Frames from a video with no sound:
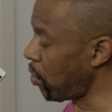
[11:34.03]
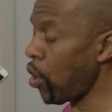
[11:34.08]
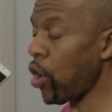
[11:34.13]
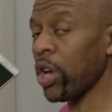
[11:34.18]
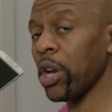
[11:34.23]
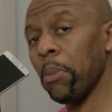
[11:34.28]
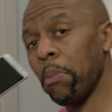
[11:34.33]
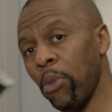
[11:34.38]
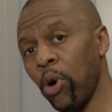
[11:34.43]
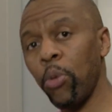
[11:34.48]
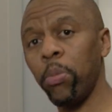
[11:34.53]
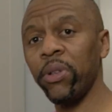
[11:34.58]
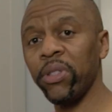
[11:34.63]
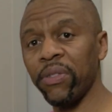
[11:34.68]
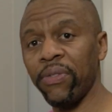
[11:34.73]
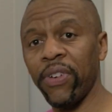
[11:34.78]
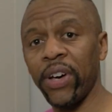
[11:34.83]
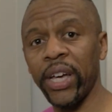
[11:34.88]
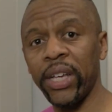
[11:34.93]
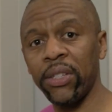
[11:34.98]
on a mobile
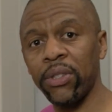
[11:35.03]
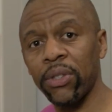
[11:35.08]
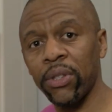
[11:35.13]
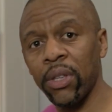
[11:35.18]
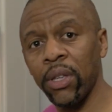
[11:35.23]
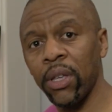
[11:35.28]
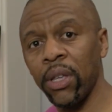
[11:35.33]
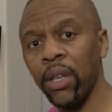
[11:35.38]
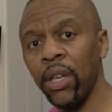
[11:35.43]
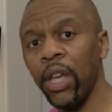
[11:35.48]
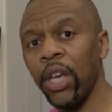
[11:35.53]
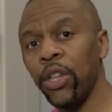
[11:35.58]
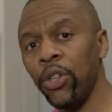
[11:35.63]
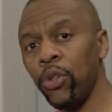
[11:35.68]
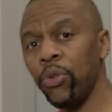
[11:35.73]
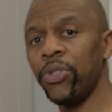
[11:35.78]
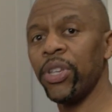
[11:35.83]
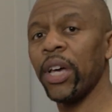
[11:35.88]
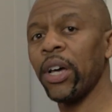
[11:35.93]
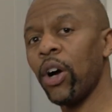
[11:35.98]
device.
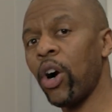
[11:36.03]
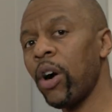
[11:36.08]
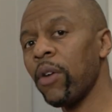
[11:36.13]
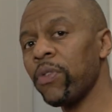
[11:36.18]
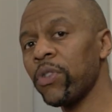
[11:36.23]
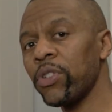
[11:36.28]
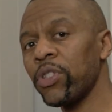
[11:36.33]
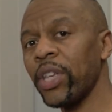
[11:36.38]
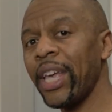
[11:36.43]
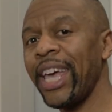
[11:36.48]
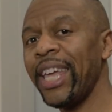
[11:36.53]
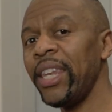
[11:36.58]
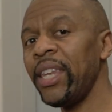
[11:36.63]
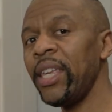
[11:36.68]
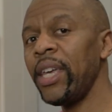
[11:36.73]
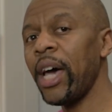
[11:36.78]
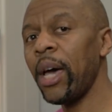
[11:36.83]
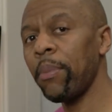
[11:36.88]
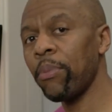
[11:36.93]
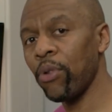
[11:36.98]
Newtek offers
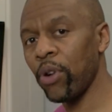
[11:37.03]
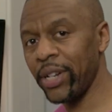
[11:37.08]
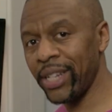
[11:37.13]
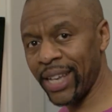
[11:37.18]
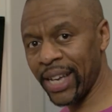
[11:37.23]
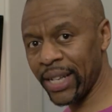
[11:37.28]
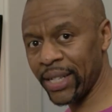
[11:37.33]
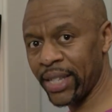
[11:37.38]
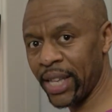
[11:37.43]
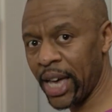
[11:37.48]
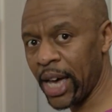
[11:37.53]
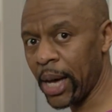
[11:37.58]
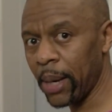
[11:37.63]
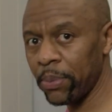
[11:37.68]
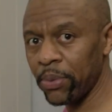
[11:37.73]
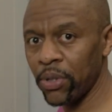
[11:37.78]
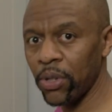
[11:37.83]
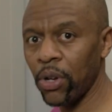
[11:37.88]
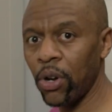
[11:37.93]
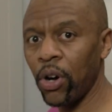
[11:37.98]
NDI broadcast
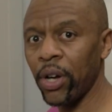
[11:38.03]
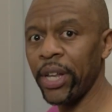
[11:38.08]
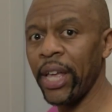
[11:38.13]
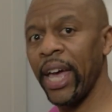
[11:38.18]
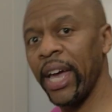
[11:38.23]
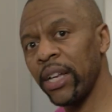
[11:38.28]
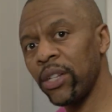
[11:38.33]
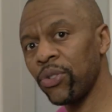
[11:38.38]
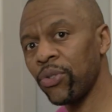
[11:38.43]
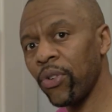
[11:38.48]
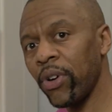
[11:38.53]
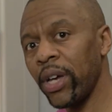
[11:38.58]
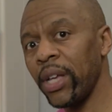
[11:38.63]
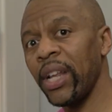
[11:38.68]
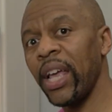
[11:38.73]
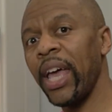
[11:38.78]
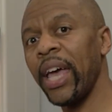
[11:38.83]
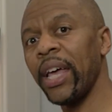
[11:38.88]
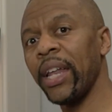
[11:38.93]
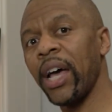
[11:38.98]
apps on Android
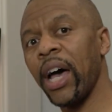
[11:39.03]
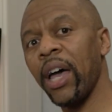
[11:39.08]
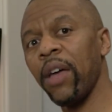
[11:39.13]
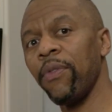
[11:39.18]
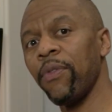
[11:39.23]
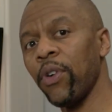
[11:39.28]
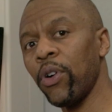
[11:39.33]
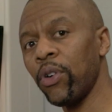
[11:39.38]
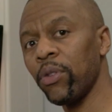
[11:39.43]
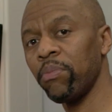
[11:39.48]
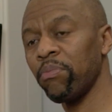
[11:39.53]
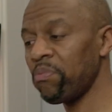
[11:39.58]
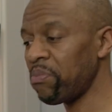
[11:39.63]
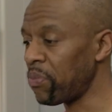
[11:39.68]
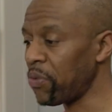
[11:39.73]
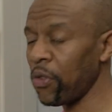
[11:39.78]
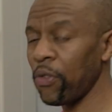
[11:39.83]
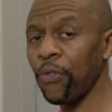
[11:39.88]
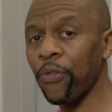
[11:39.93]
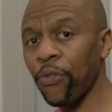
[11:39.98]
and iPhone
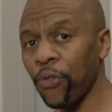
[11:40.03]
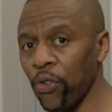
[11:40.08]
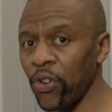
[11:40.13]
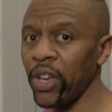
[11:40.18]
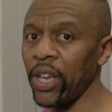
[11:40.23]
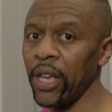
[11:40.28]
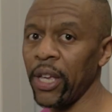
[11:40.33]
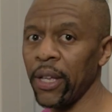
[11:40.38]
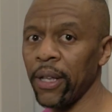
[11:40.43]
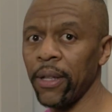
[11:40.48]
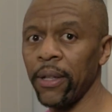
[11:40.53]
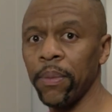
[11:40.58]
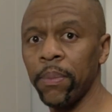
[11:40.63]
for free.